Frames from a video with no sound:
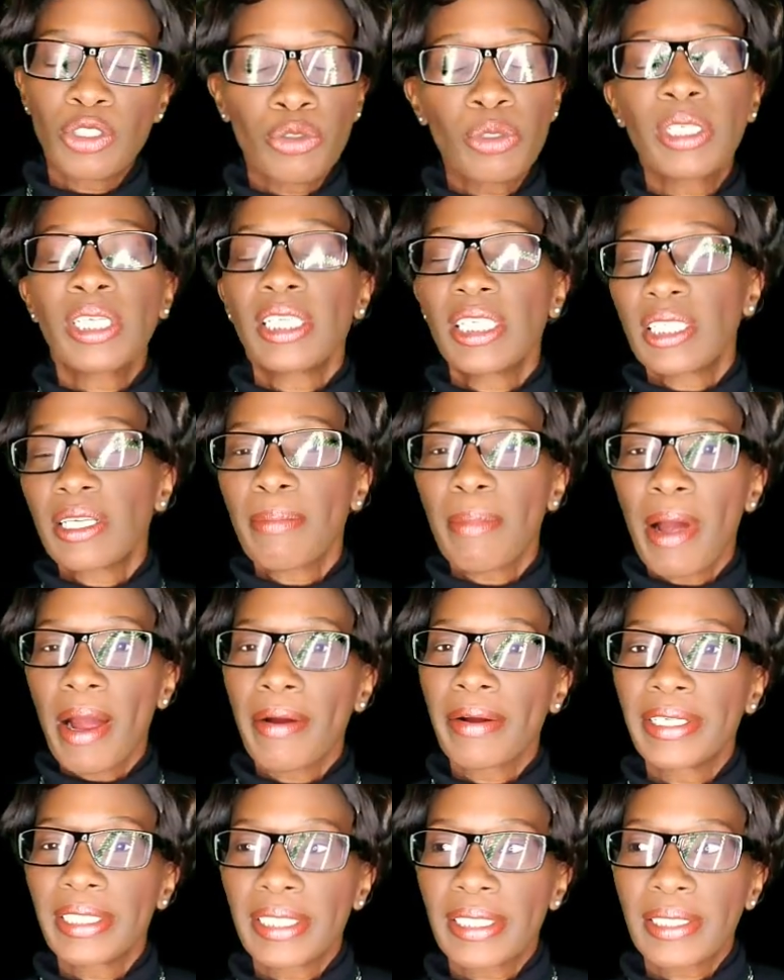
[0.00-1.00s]
Julian is
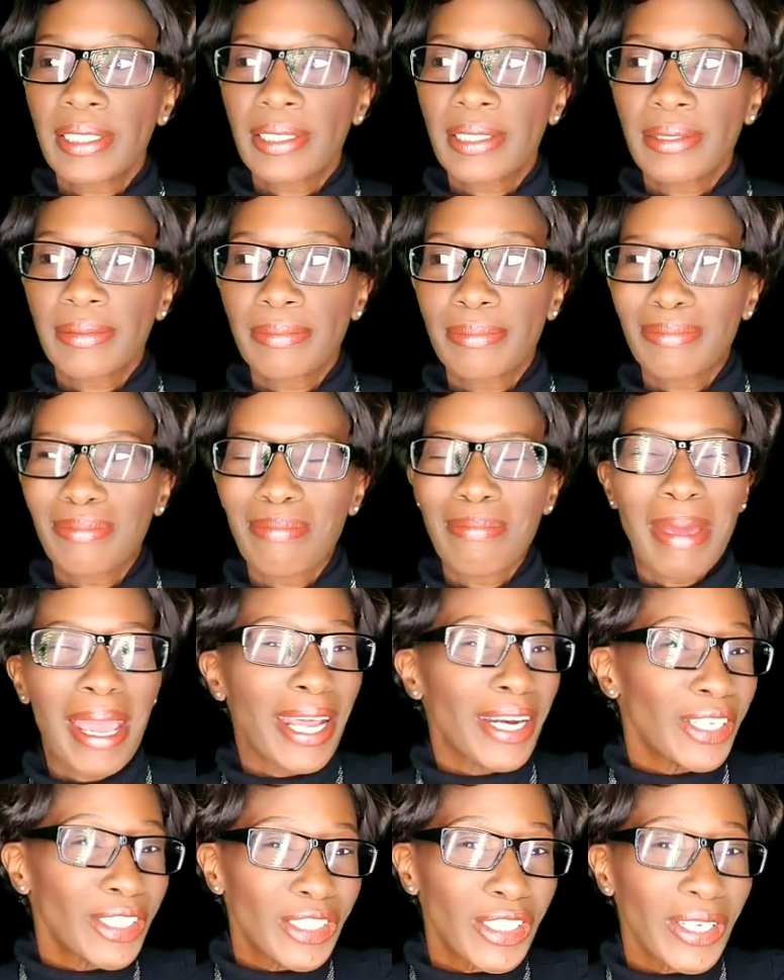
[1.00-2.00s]
Amara's
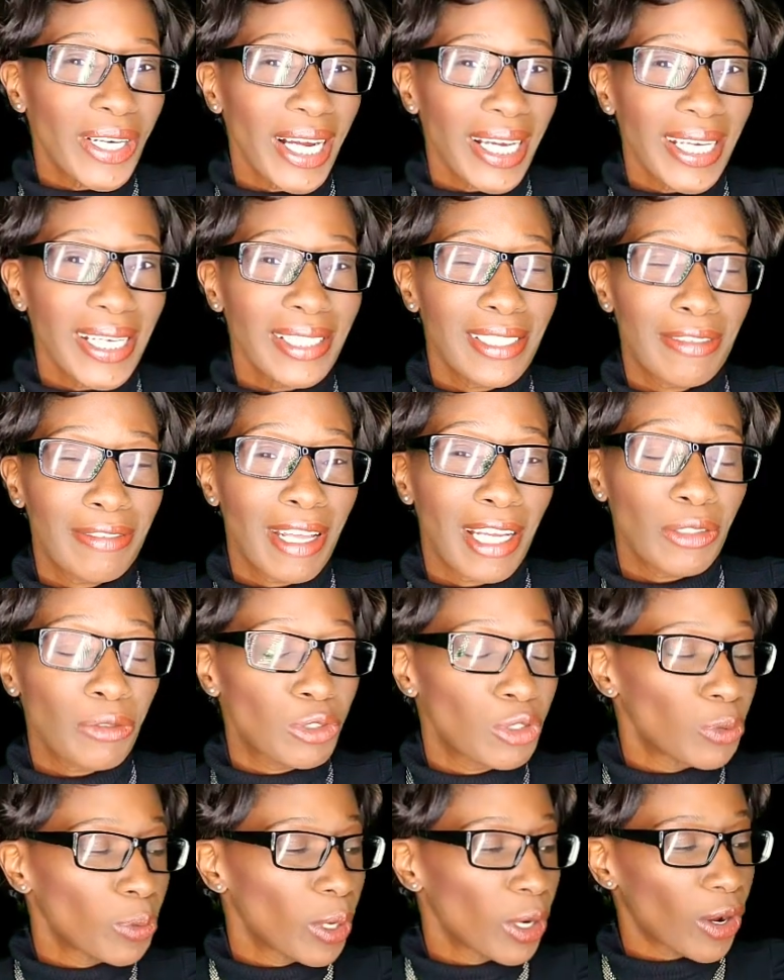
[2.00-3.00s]
manager, I guess, if that's
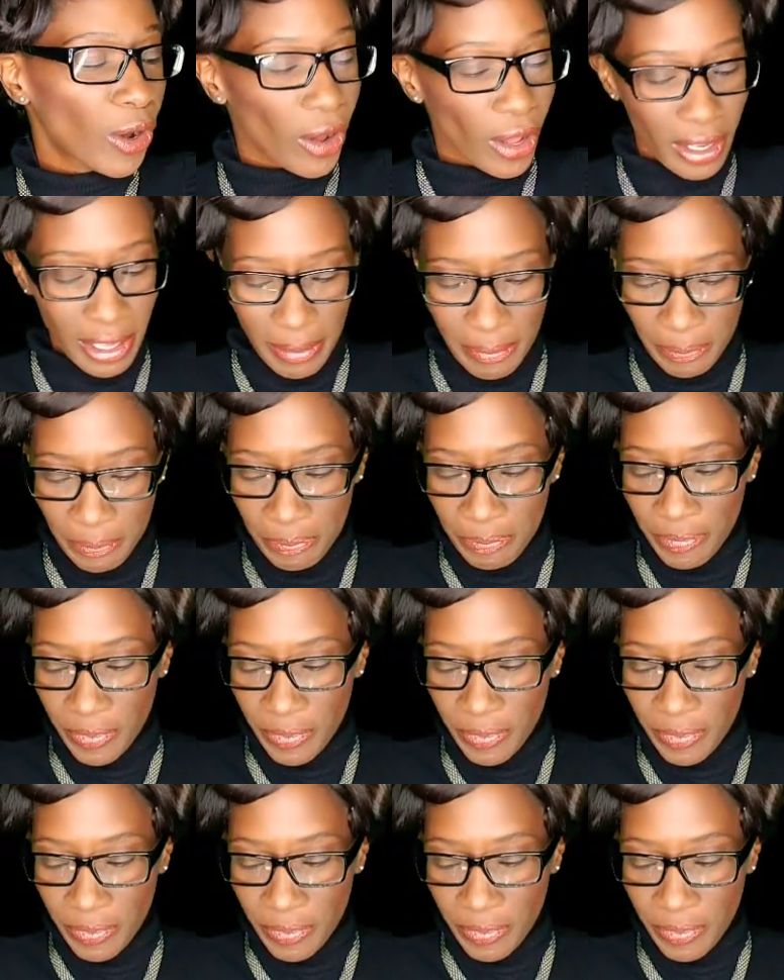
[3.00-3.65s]
what you want to call him.